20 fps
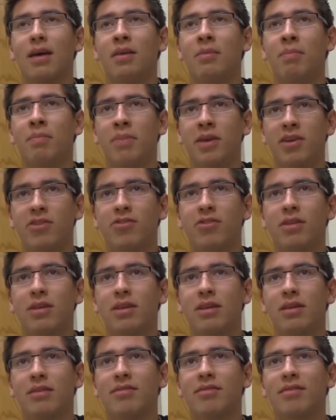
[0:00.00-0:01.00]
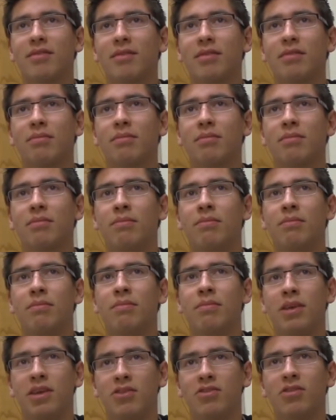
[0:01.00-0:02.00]
in Beachland,
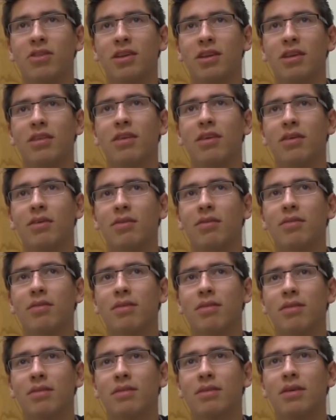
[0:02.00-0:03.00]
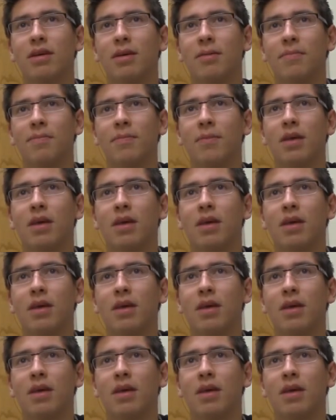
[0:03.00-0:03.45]
Beachland I think it was called, yeah.